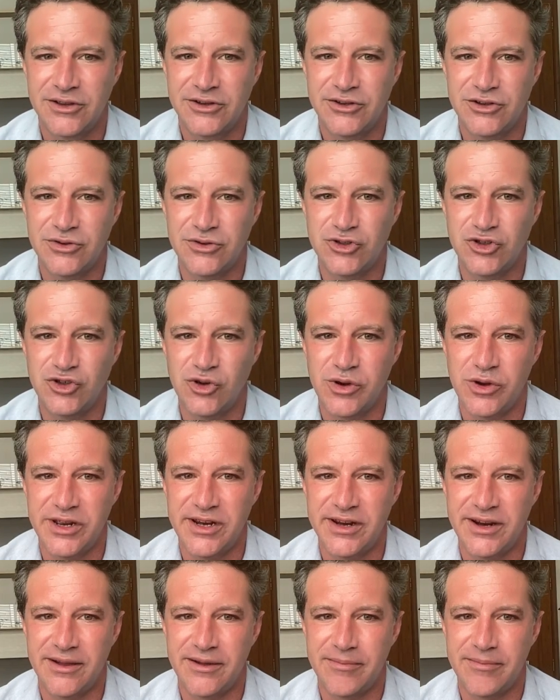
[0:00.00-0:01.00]
to
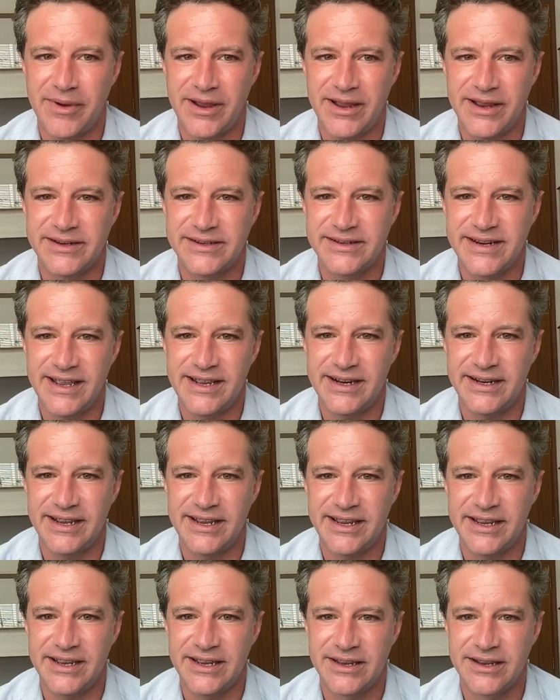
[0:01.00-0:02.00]
join my
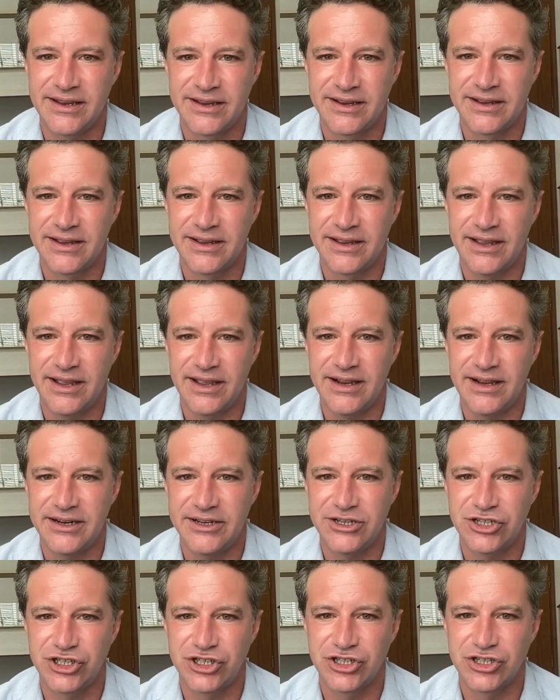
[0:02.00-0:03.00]
daily
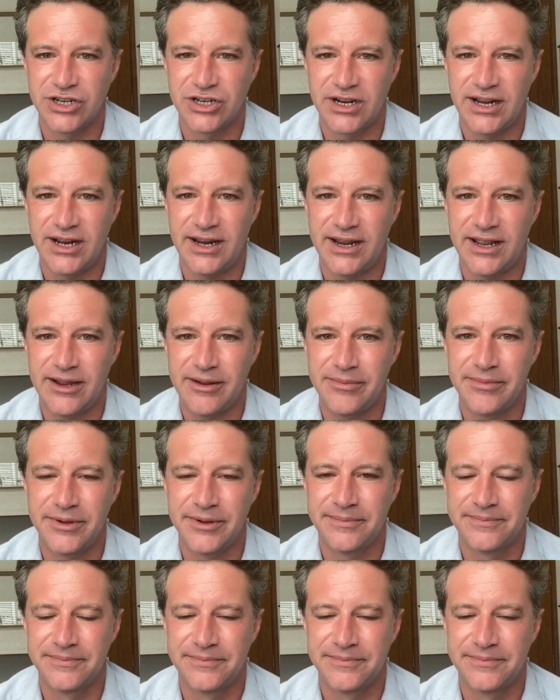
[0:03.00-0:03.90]
English club,